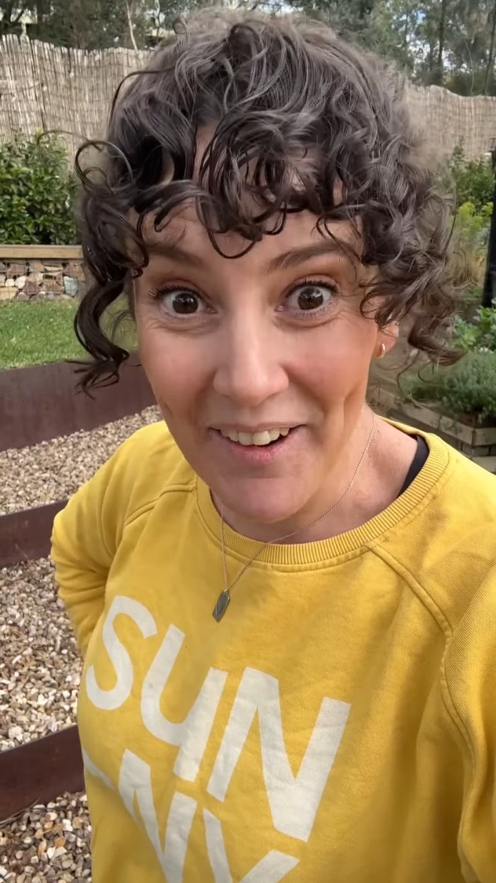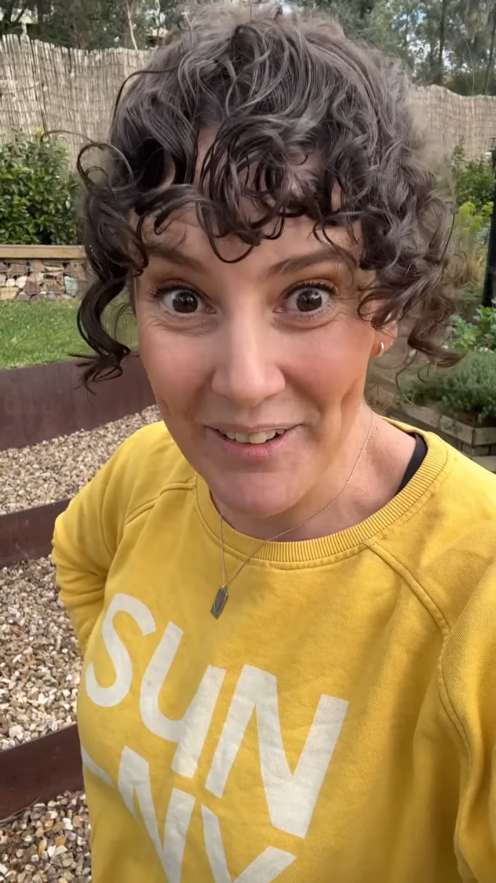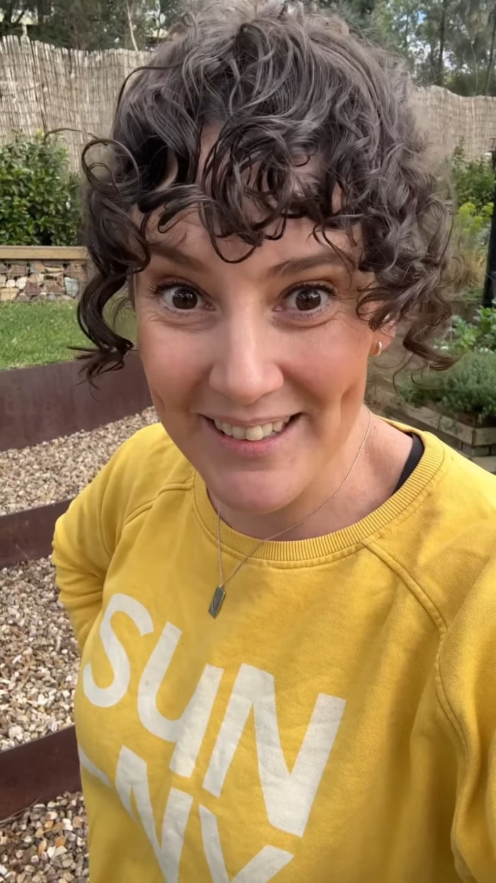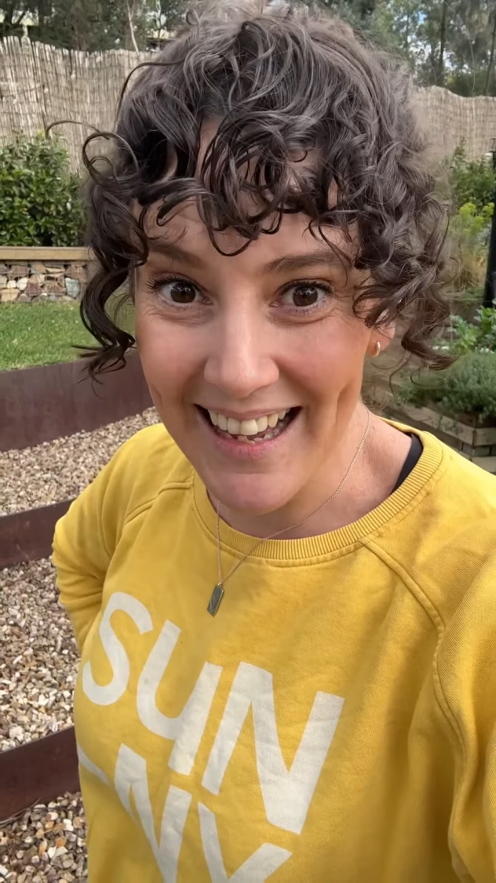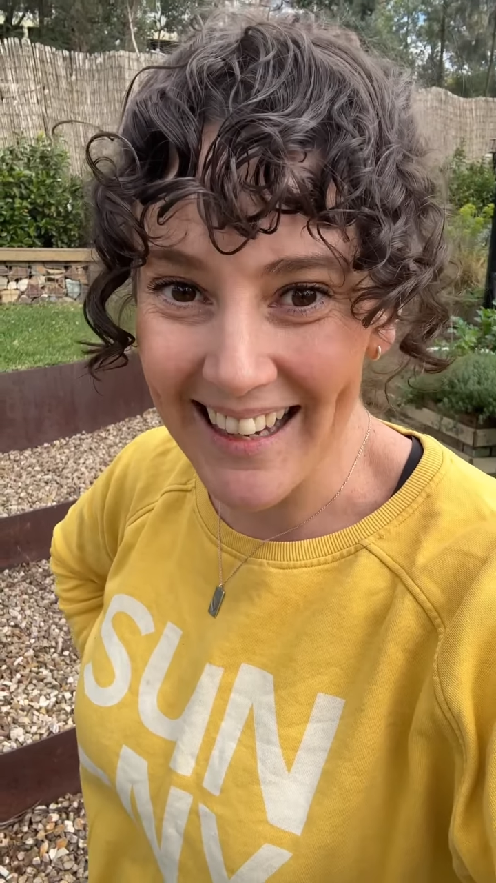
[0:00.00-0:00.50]

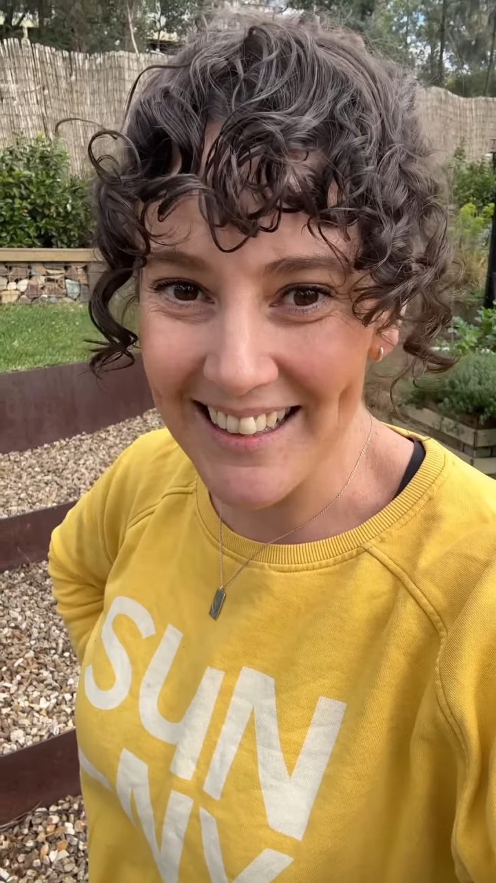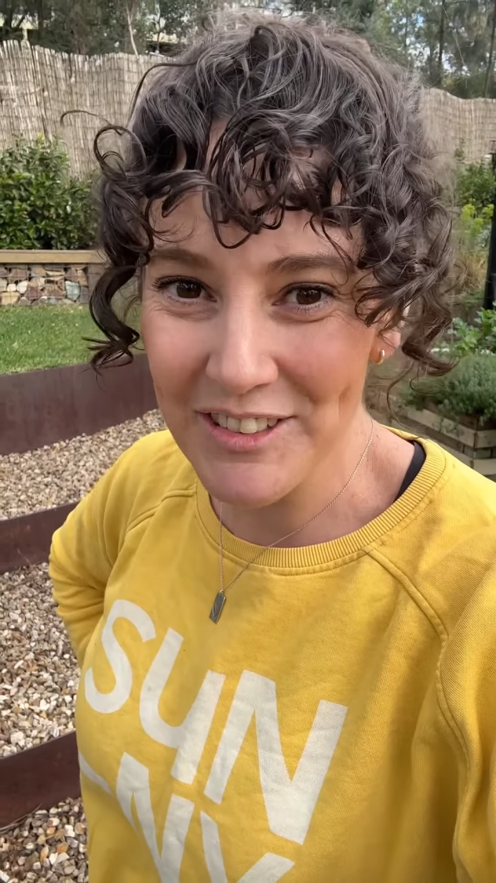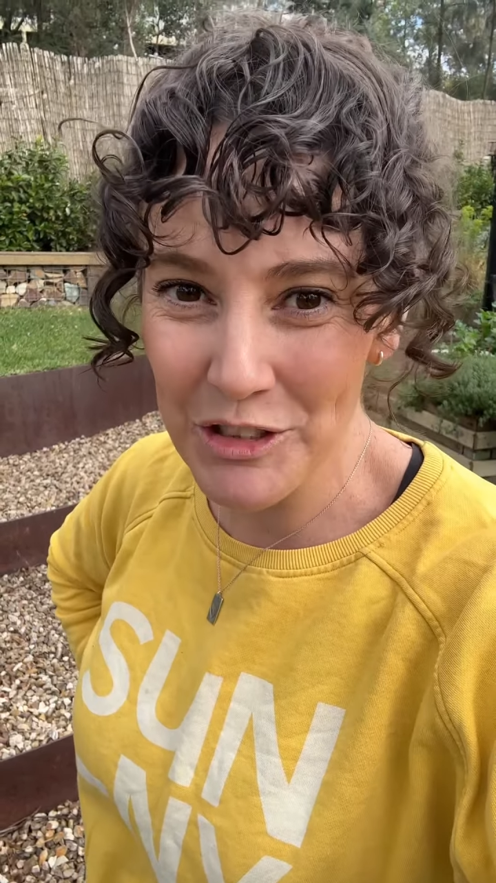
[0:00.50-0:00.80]
oxalis